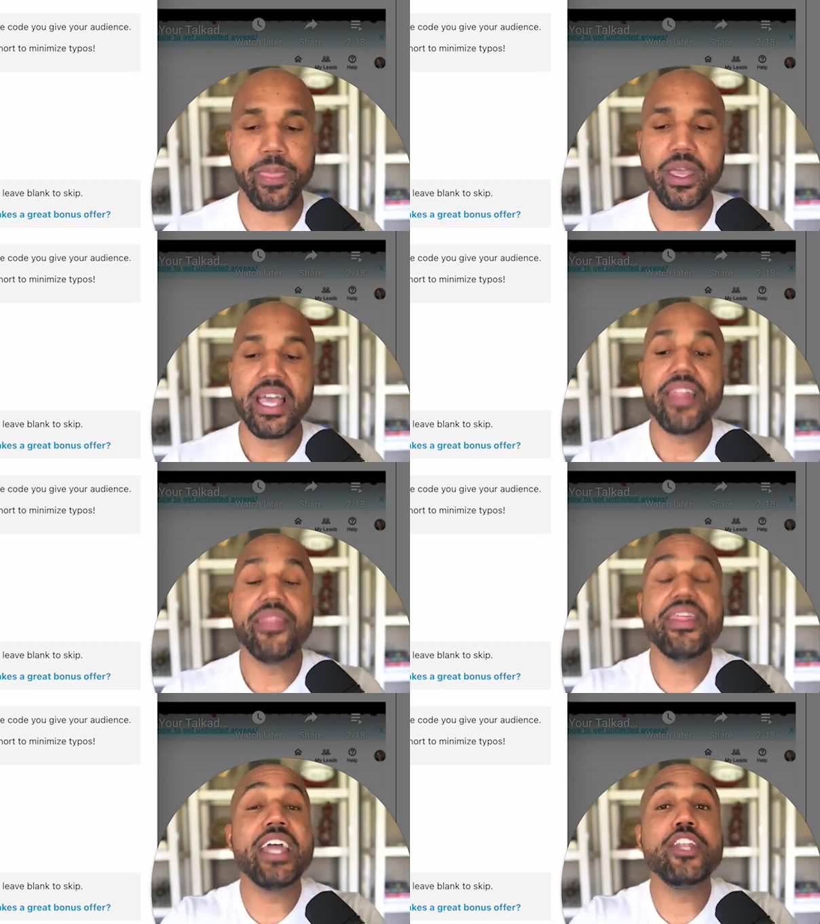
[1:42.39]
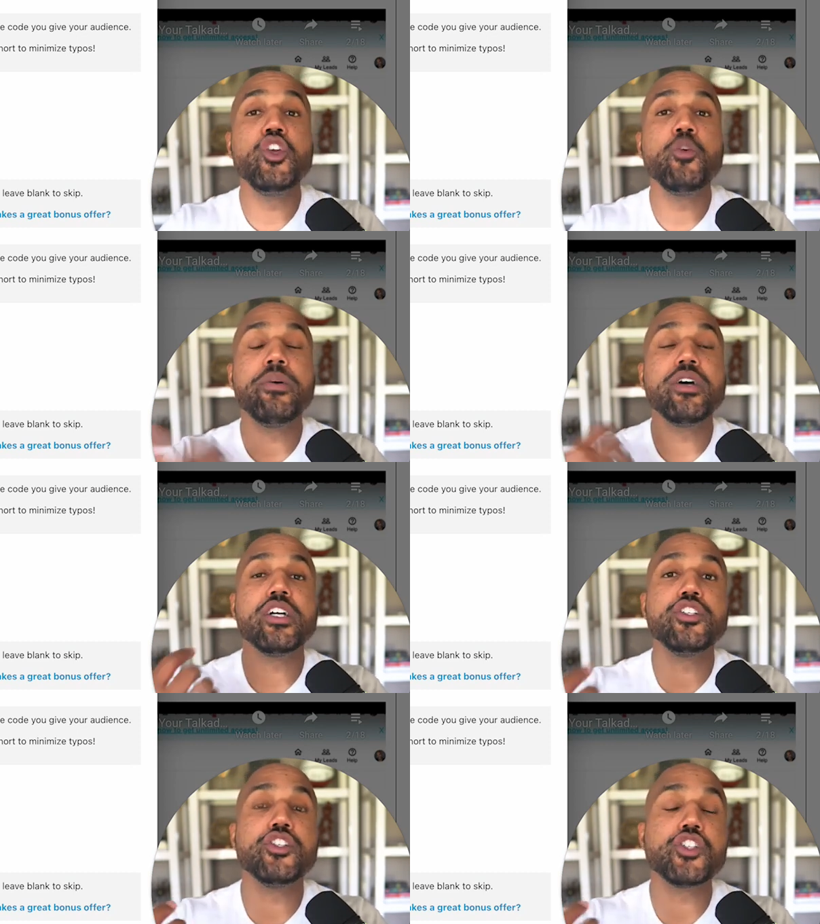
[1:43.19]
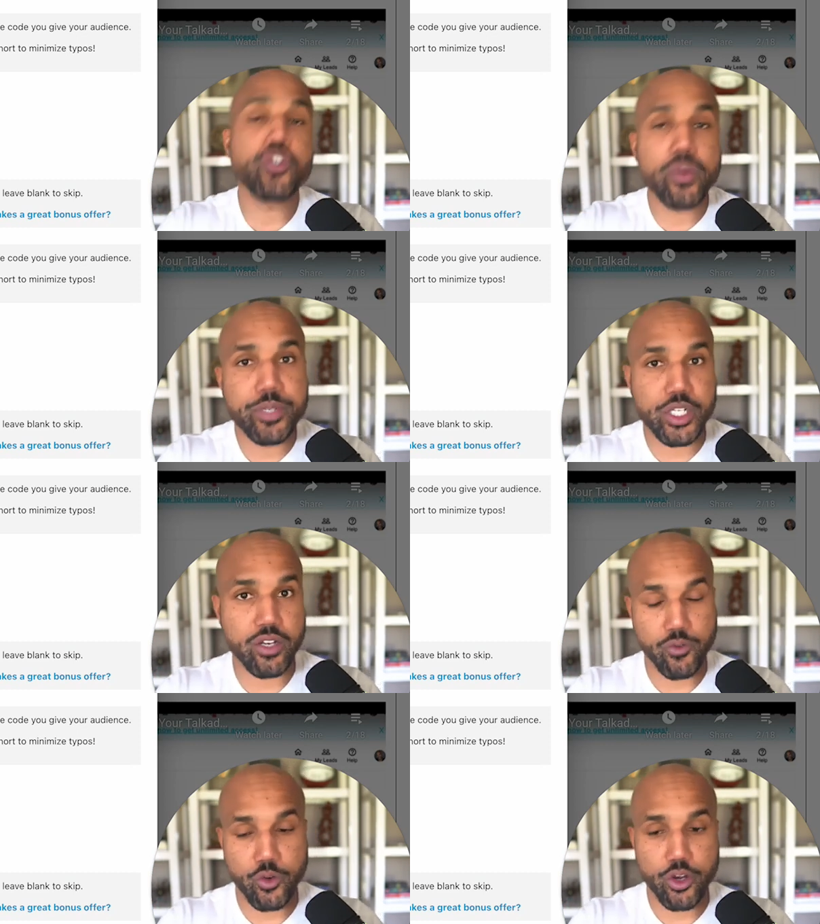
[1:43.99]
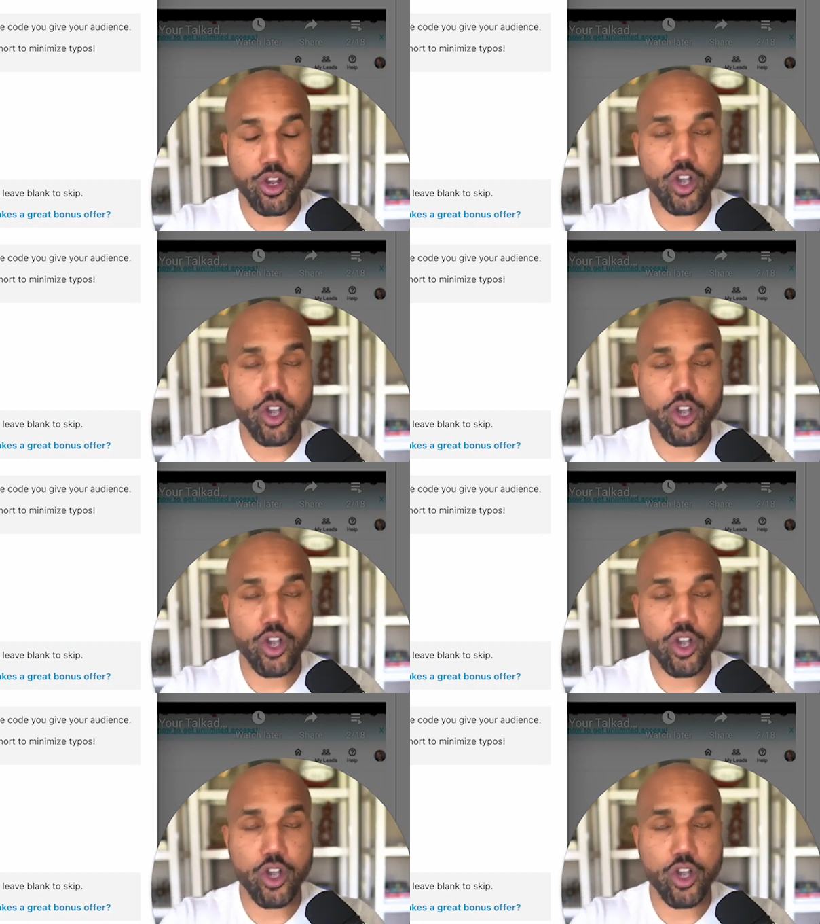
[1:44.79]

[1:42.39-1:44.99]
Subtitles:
Then you put a description for your code.